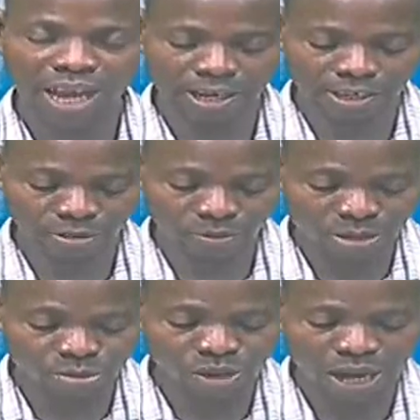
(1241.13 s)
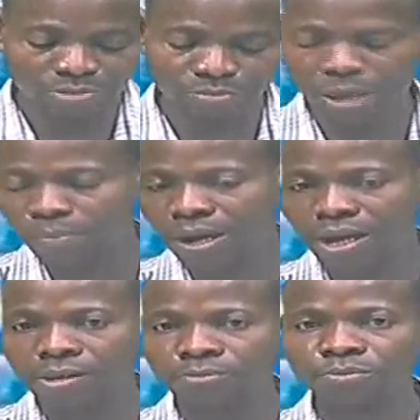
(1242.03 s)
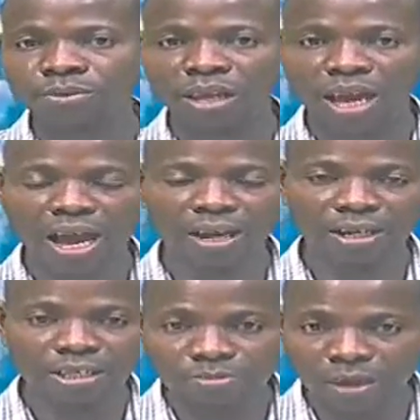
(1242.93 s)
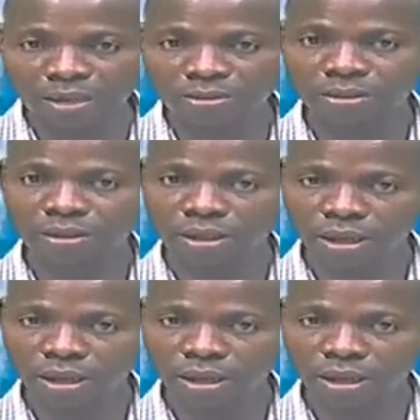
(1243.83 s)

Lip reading: And when you look at paper and litmus,